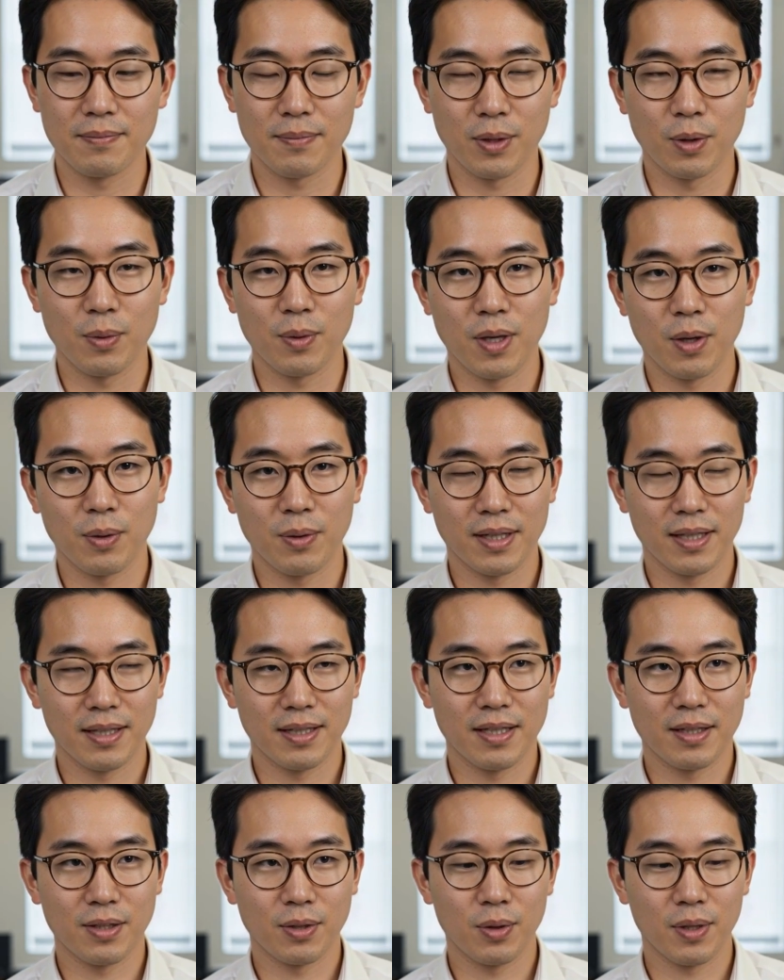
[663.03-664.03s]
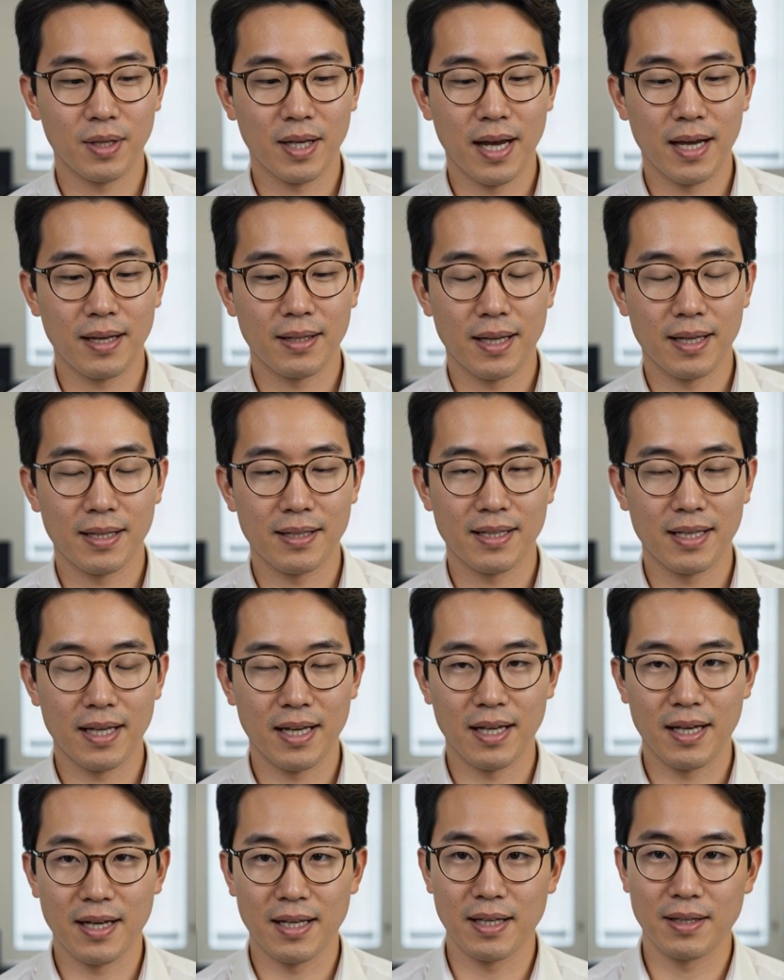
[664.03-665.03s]
The real risk this story highlights
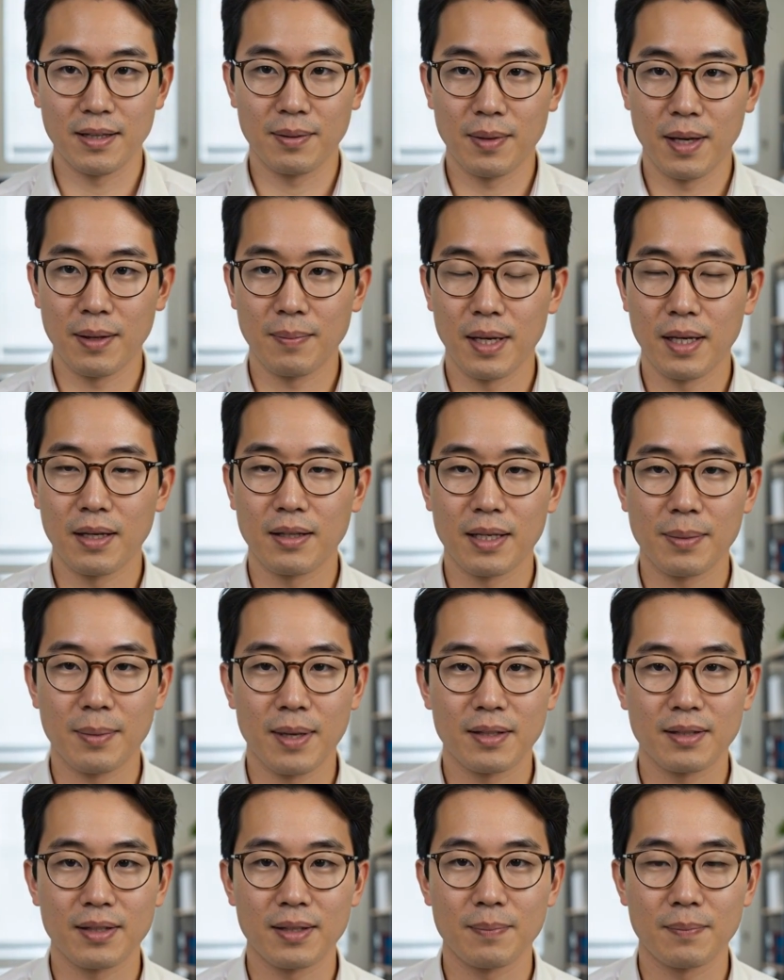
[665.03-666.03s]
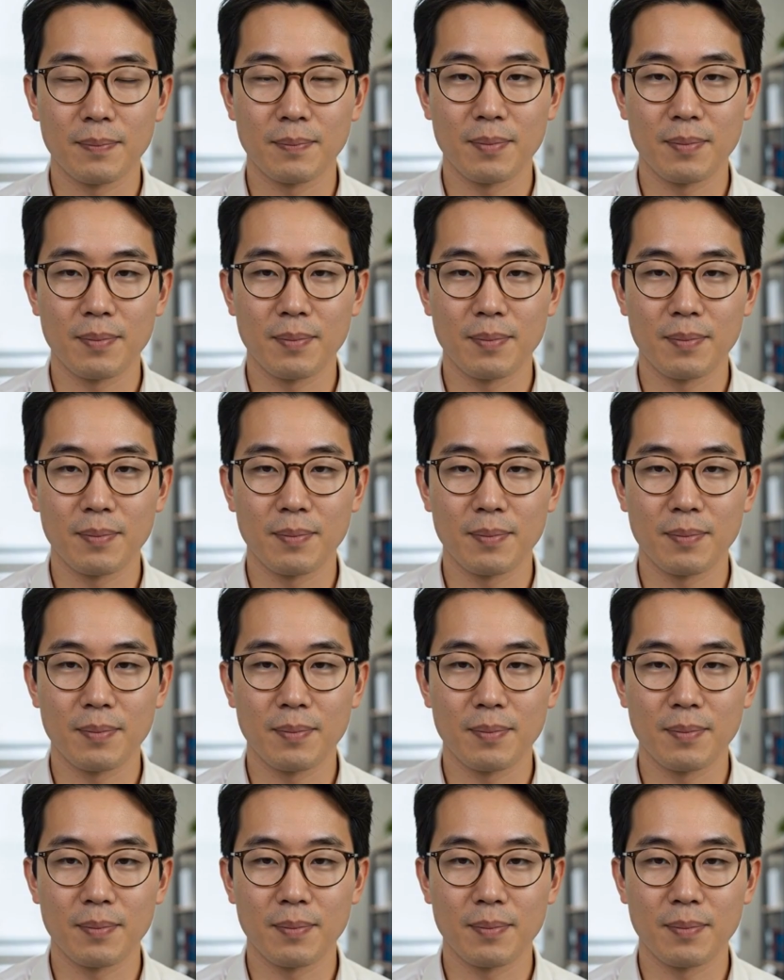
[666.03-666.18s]
isn't primarily about some